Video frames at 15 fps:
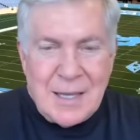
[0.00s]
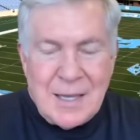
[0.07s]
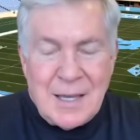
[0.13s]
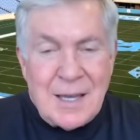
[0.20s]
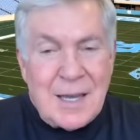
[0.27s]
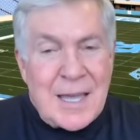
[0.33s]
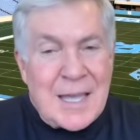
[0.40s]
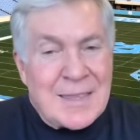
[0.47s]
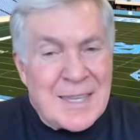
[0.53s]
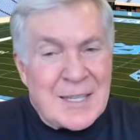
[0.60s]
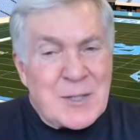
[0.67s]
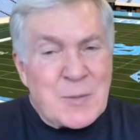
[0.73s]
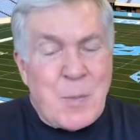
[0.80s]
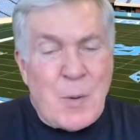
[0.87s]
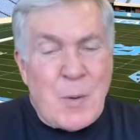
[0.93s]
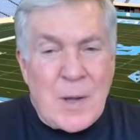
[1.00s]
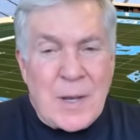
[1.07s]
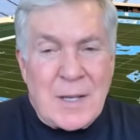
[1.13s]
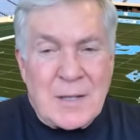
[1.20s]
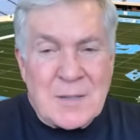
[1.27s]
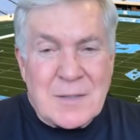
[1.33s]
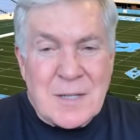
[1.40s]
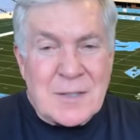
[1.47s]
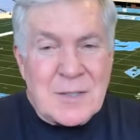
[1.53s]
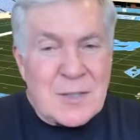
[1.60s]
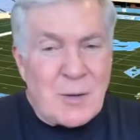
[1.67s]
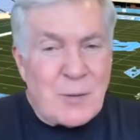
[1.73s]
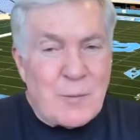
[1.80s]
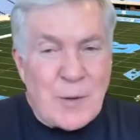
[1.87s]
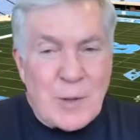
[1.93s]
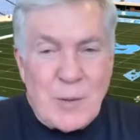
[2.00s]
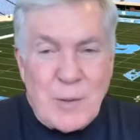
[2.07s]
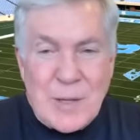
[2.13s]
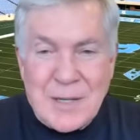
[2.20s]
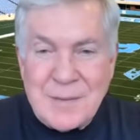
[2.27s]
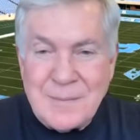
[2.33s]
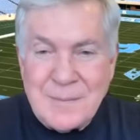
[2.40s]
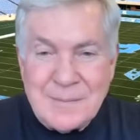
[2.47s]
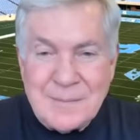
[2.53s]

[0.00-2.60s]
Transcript: Uh, at this point, it's, it's so fluid